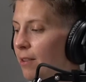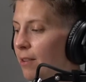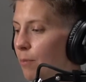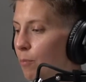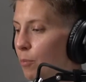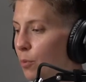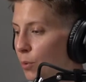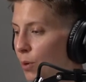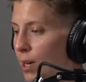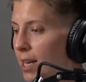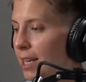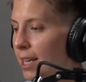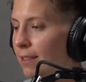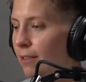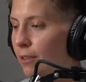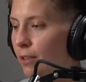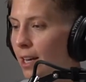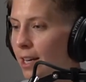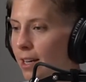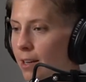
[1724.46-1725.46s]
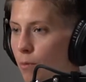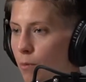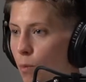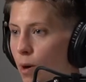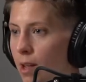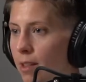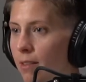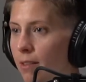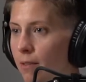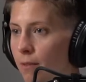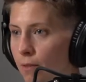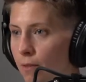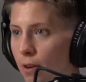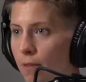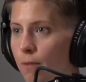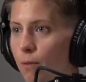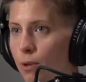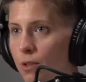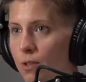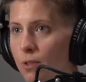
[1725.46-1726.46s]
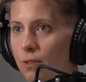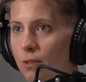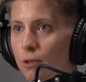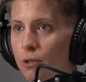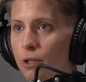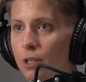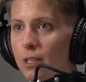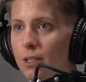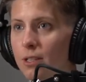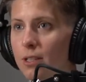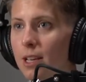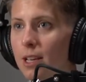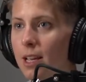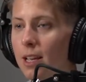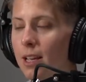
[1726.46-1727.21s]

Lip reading: pre-integrated with Vertafore solutions.